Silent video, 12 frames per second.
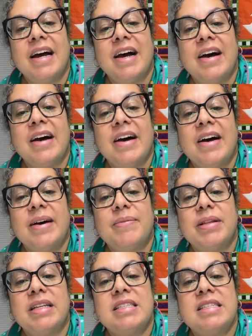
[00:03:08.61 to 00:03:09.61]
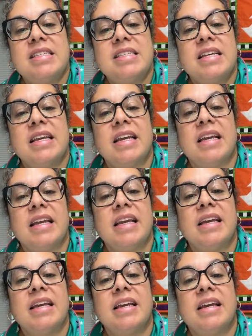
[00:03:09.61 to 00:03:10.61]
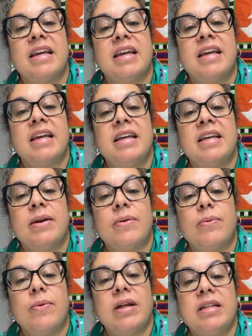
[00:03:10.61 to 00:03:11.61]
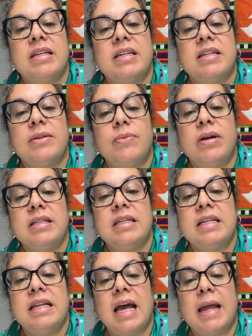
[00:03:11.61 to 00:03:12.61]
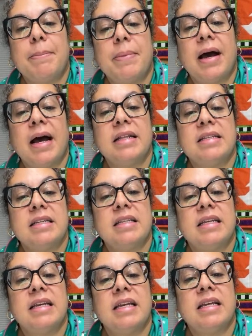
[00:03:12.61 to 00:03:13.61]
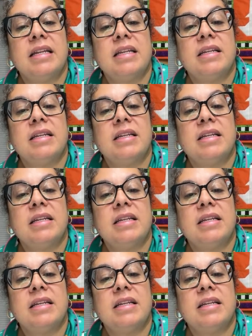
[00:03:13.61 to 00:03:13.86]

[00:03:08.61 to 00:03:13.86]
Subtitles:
Let's see. What did Nightbot delete?